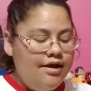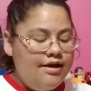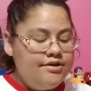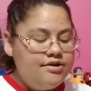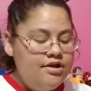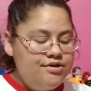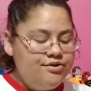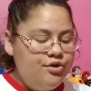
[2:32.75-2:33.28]

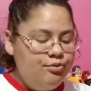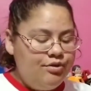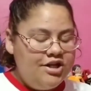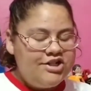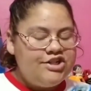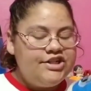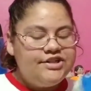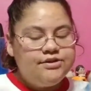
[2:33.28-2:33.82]
He's also
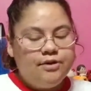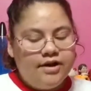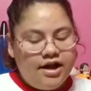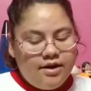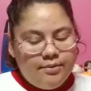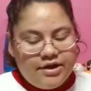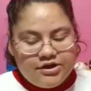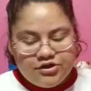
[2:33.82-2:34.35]
plushy, so I
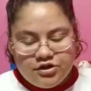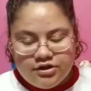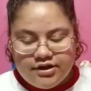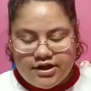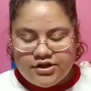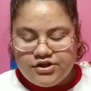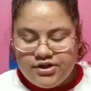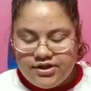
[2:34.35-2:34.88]
got to make sure
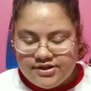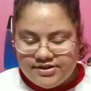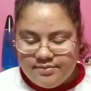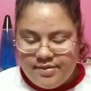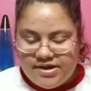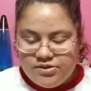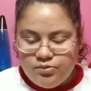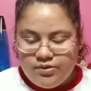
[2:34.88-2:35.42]
that she
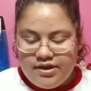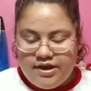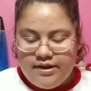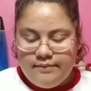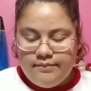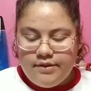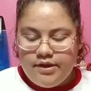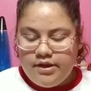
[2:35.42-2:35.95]
doesn't mess with
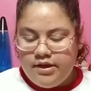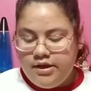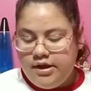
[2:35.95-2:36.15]
him.